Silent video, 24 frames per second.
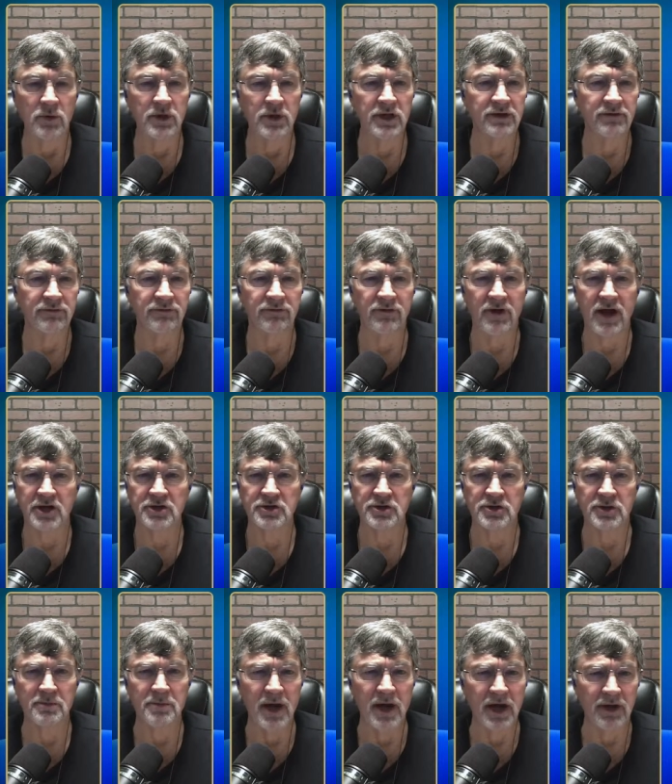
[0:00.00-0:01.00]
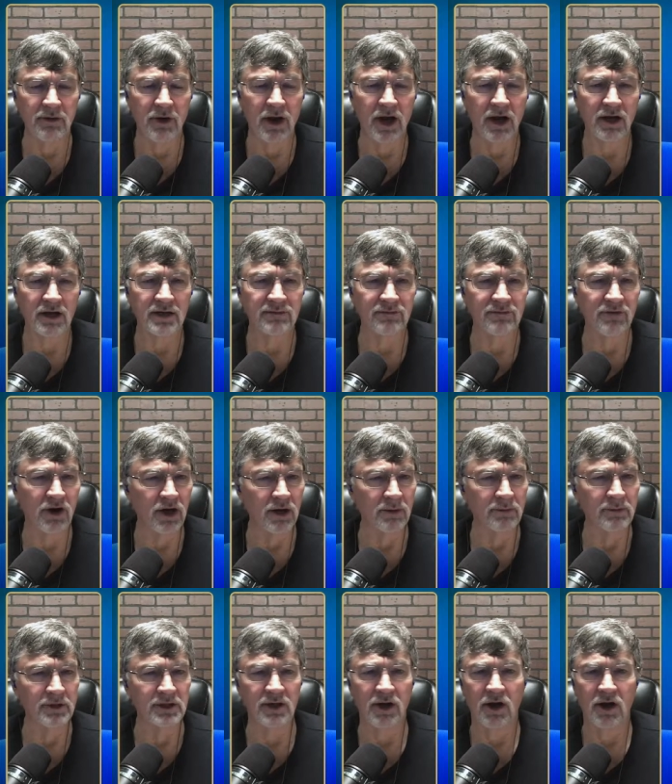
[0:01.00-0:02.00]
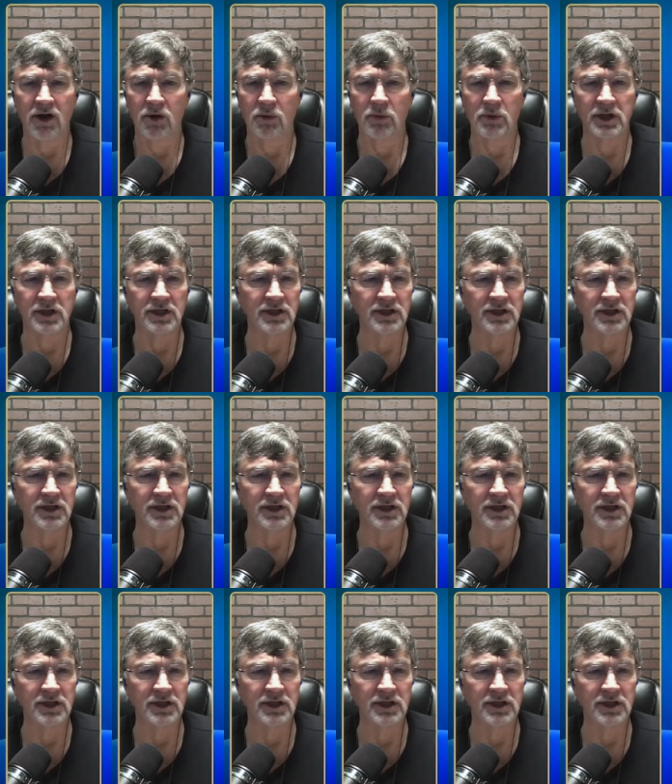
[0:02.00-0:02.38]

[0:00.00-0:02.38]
Are we in a fractured bedrock environment?